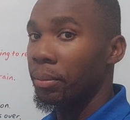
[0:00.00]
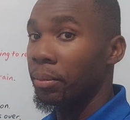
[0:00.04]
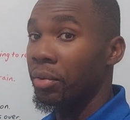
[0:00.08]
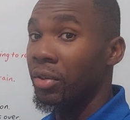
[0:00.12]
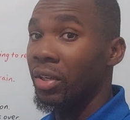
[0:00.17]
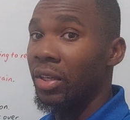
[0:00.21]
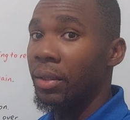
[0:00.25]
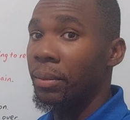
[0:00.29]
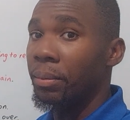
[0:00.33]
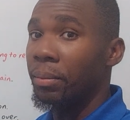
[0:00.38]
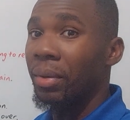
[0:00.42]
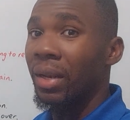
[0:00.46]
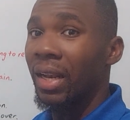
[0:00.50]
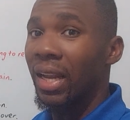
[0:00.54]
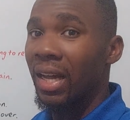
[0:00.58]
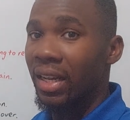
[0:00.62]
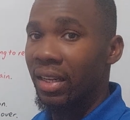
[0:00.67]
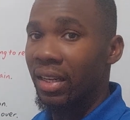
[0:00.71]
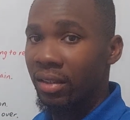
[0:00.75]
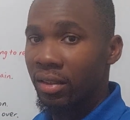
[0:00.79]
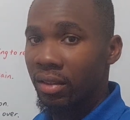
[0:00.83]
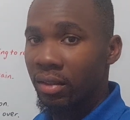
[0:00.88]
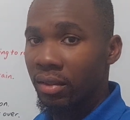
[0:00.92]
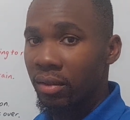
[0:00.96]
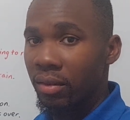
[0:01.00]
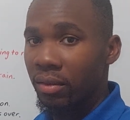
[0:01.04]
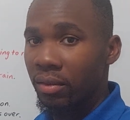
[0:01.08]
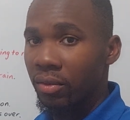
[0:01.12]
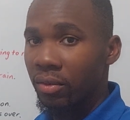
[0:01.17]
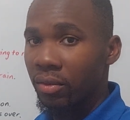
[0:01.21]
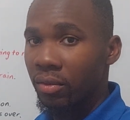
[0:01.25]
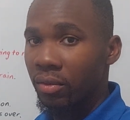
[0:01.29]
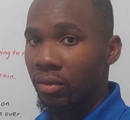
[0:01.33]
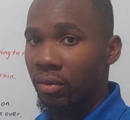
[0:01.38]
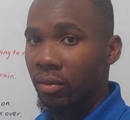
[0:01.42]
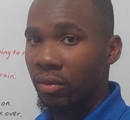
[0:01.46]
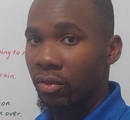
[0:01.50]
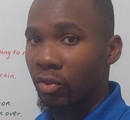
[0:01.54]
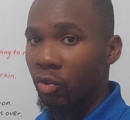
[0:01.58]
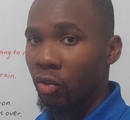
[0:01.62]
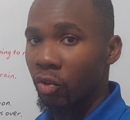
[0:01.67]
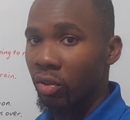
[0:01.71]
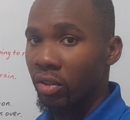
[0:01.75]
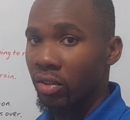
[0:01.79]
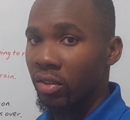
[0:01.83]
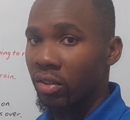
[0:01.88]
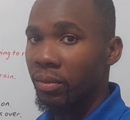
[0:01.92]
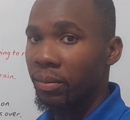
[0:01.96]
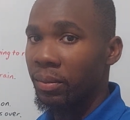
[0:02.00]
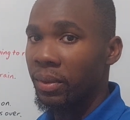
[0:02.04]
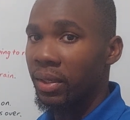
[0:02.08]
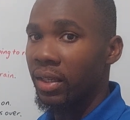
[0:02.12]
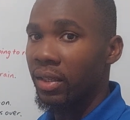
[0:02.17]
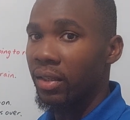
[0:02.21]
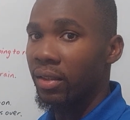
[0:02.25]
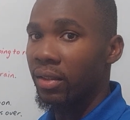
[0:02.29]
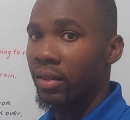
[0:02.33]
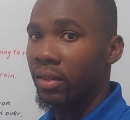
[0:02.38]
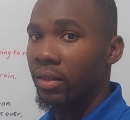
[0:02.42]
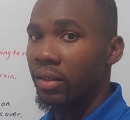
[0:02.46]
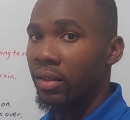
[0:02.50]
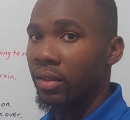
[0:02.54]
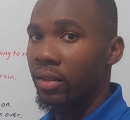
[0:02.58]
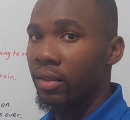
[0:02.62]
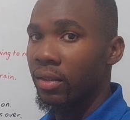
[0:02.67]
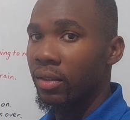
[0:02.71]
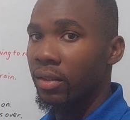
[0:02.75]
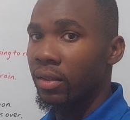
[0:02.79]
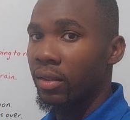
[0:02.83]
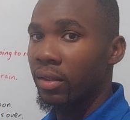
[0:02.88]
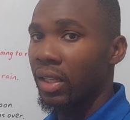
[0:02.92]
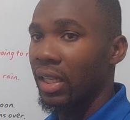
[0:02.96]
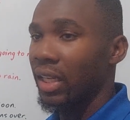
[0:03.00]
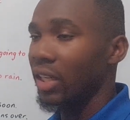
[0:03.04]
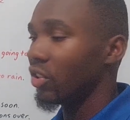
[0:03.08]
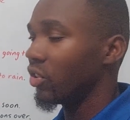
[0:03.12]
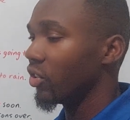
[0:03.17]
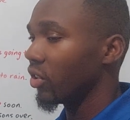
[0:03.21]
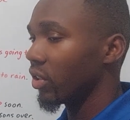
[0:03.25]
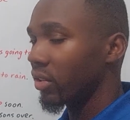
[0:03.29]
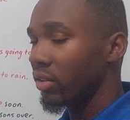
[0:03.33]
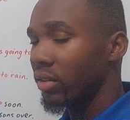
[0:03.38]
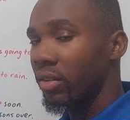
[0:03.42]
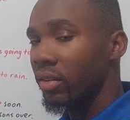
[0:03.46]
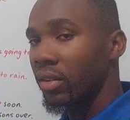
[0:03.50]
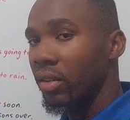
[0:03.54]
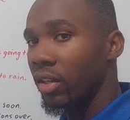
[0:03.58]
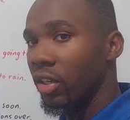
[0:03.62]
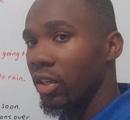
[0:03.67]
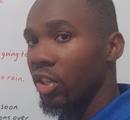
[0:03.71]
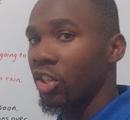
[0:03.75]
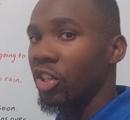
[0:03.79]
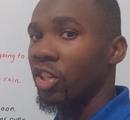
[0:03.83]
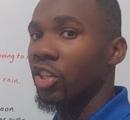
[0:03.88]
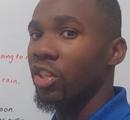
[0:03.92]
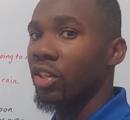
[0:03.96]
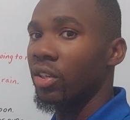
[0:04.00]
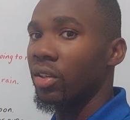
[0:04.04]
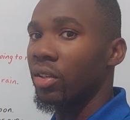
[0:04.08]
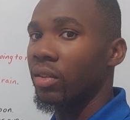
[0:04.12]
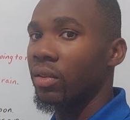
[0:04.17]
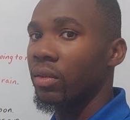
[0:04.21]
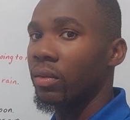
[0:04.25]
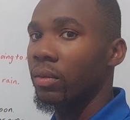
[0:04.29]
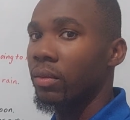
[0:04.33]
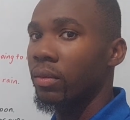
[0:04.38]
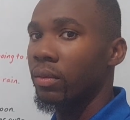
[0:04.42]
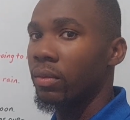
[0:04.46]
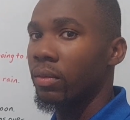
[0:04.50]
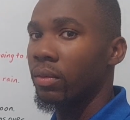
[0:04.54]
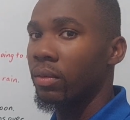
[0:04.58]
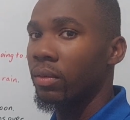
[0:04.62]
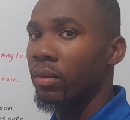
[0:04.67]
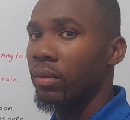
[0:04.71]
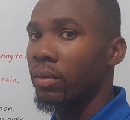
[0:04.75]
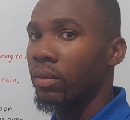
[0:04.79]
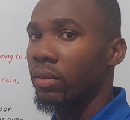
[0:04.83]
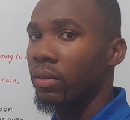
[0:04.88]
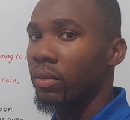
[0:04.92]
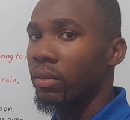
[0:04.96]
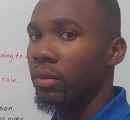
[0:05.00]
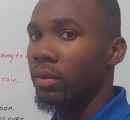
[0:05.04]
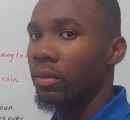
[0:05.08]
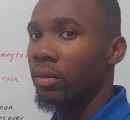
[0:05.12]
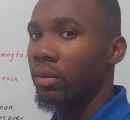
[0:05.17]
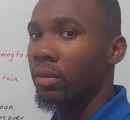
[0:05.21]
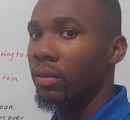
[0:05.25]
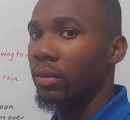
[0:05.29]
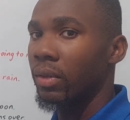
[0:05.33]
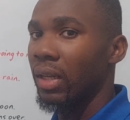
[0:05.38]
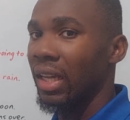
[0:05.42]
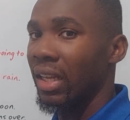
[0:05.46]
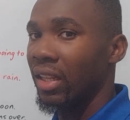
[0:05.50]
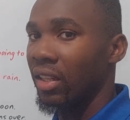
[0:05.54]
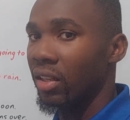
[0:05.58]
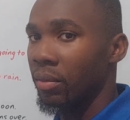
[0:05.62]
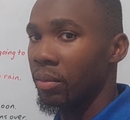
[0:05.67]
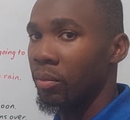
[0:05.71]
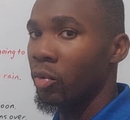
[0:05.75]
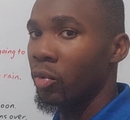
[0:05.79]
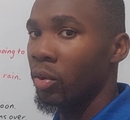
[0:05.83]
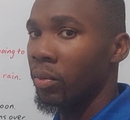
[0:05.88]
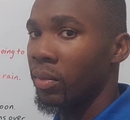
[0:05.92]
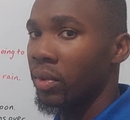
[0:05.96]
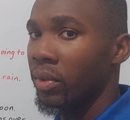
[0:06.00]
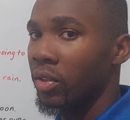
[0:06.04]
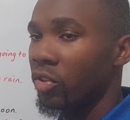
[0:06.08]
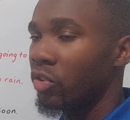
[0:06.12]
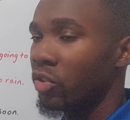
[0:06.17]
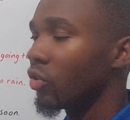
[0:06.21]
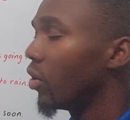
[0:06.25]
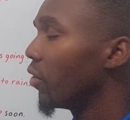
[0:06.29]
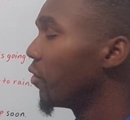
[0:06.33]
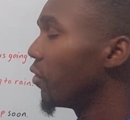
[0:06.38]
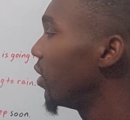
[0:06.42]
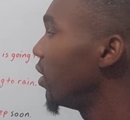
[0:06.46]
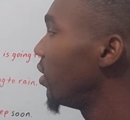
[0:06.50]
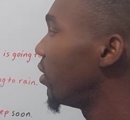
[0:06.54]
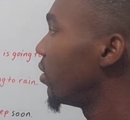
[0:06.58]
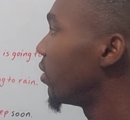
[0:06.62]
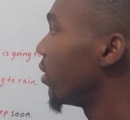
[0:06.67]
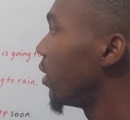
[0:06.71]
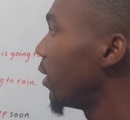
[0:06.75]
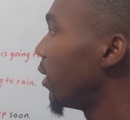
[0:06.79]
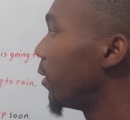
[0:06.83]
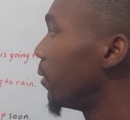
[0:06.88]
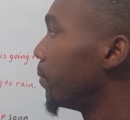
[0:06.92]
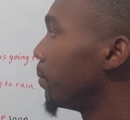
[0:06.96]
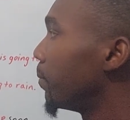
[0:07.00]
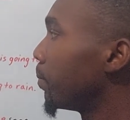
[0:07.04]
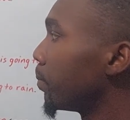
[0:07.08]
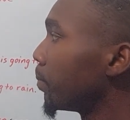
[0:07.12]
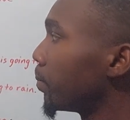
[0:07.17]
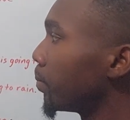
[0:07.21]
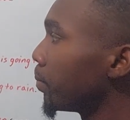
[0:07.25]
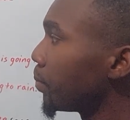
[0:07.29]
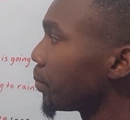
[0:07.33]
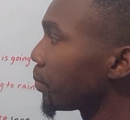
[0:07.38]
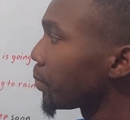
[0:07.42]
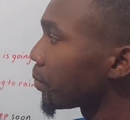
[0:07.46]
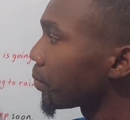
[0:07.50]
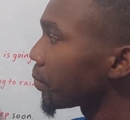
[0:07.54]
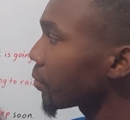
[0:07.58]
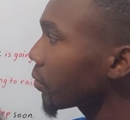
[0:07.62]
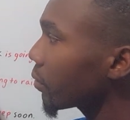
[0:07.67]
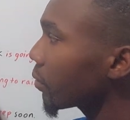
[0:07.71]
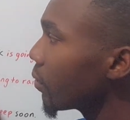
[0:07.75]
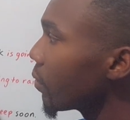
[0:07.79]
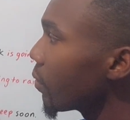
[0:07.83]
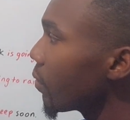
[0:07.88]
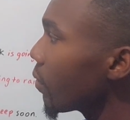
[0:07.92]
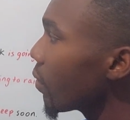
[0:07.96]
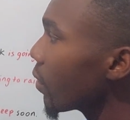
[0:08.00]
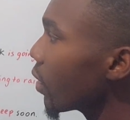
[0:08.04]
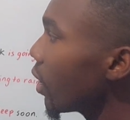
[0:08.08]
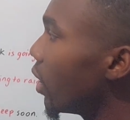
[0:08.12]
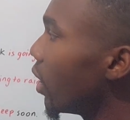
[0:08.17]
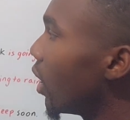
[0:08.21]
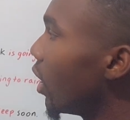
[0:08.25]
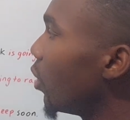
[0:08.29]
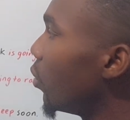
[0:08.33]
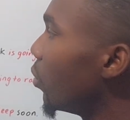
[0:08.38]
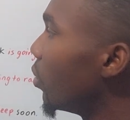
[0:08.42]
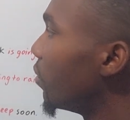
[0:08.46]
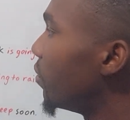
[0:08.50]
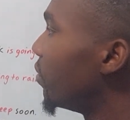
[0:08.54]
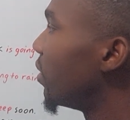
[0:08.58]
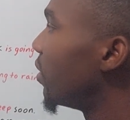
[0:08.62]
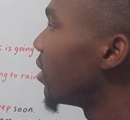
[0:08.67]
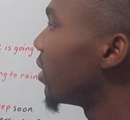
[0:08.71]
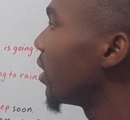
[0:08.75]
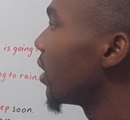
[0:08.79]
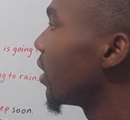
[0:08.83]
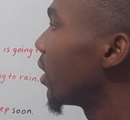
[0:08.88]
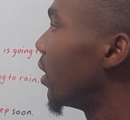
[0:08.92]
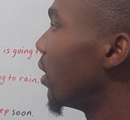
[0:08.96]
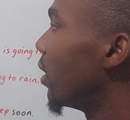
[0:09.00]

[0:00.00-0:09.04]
pre-planned, so to speak. They just occur in the moment. So if I say, I will visit